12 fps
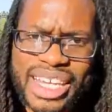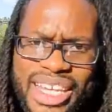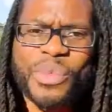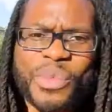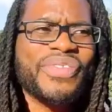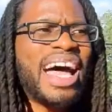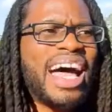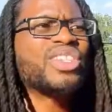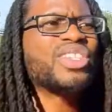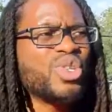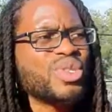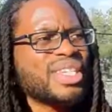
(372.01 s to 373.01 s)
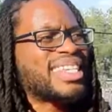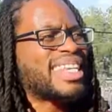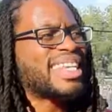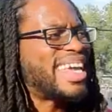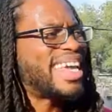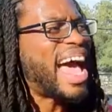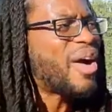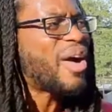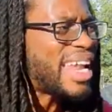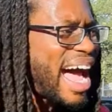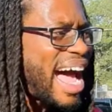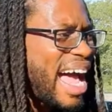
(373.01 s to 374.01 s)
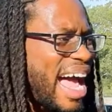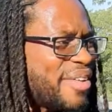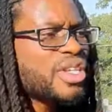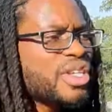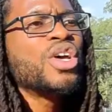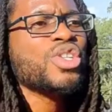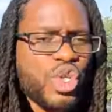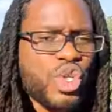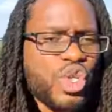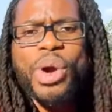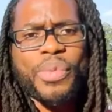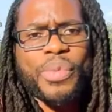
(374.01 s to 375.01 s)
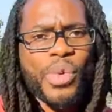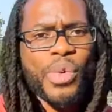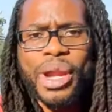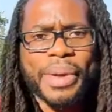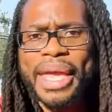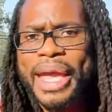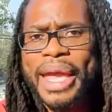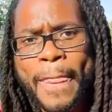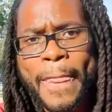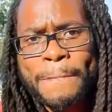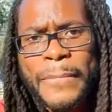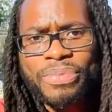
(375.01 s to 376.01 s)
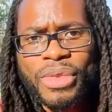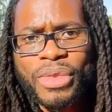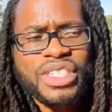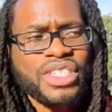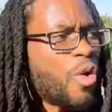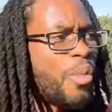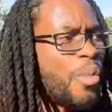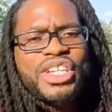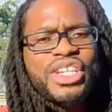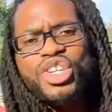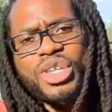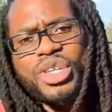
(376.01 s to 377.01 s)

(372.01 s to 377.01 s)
And we've got to use it to get our lives to where we want to be. Someone is using